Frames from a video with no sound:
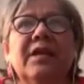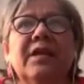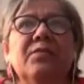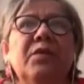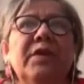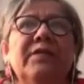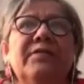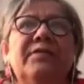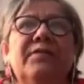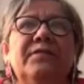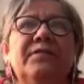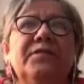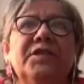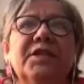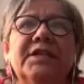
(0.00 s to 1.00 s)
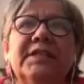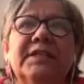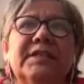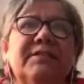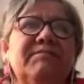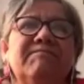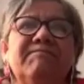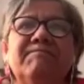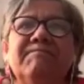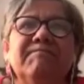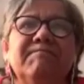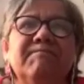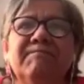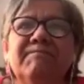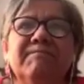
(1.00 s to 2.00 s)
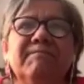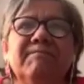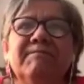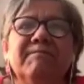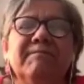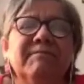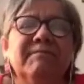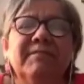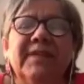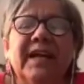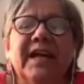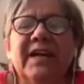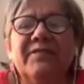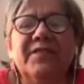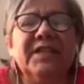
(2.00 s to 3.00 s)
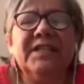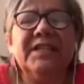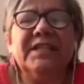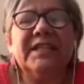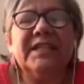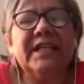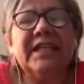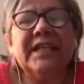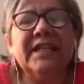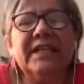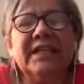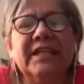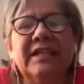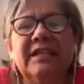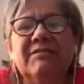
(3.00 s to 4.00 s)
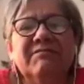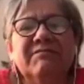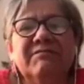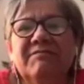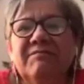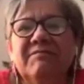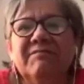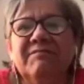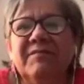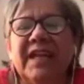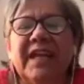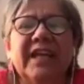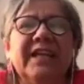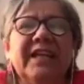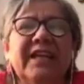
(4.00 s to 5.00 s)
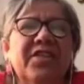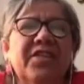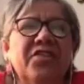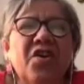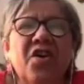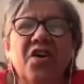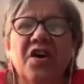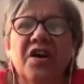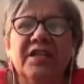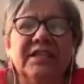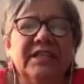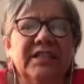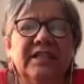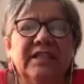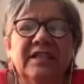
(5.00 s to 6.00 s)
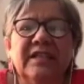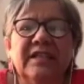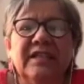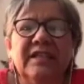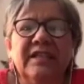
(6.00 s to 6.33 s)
we've just haven't taken any thought in